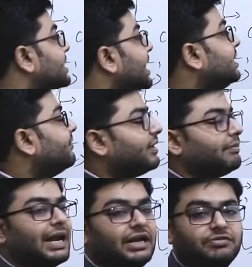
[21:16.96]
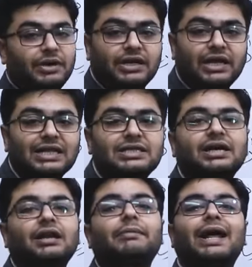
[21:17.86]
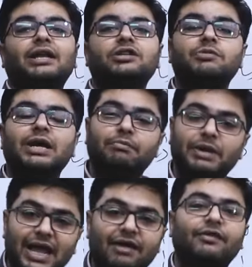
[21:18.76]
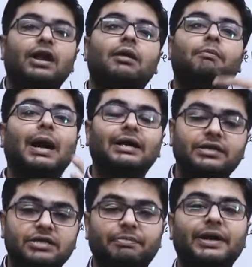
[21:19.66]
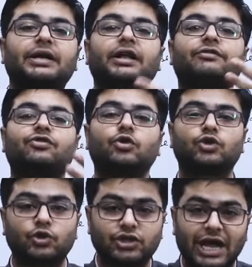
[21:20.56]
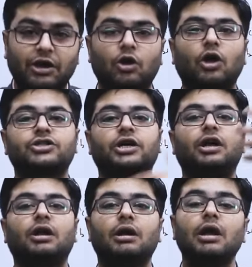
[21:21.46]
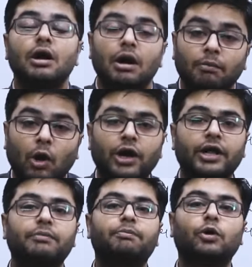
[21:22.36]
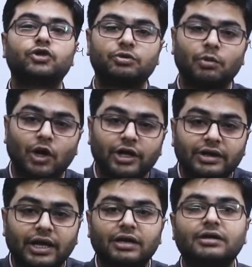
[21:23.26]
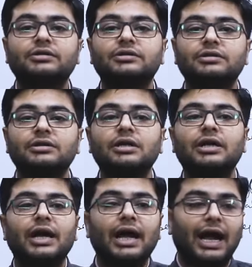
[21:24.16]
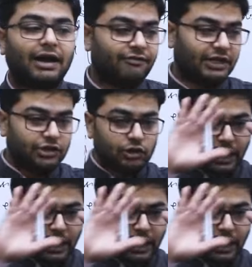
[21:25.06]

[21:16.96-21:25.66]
Scientific management, classical management, behavioral, participative, socio-psychological, modern, postmodern thinker. And once